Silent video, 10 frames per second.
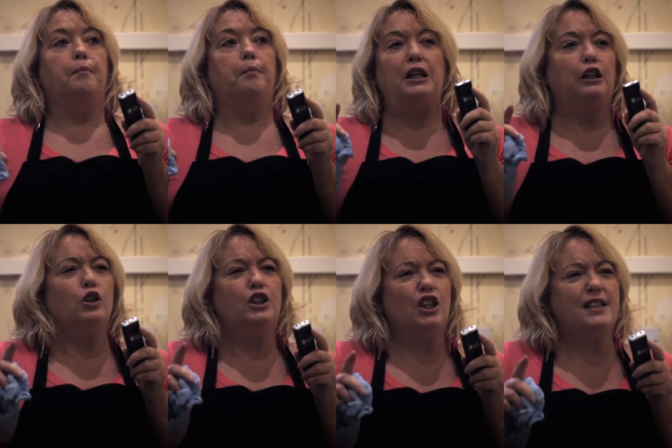But it
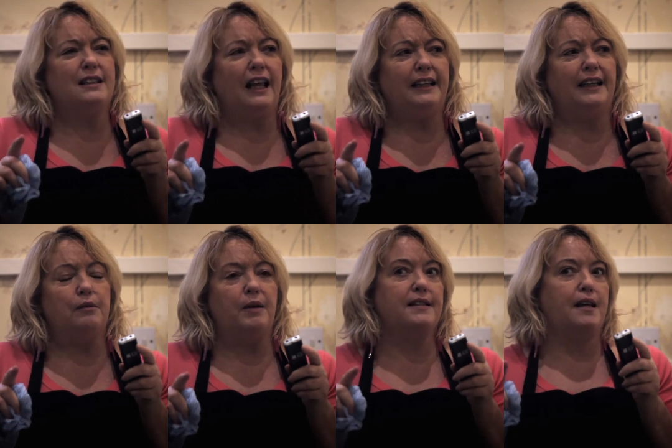looked just like
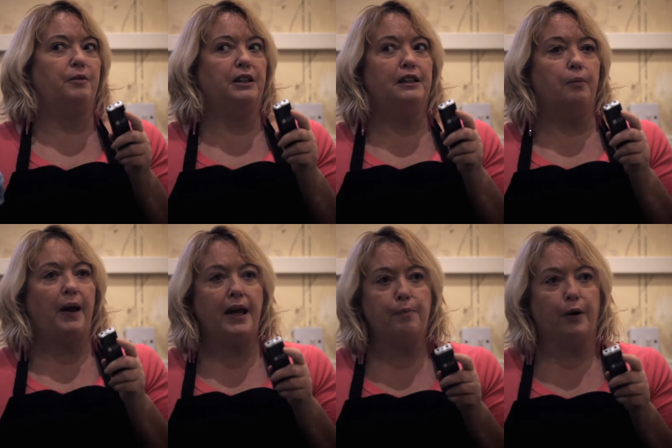him, except that in the
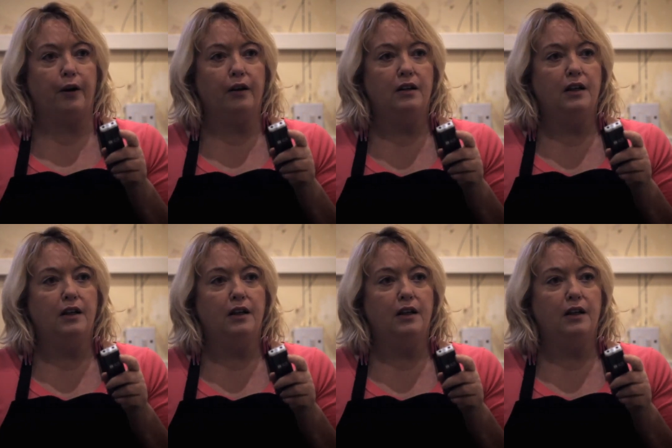paper,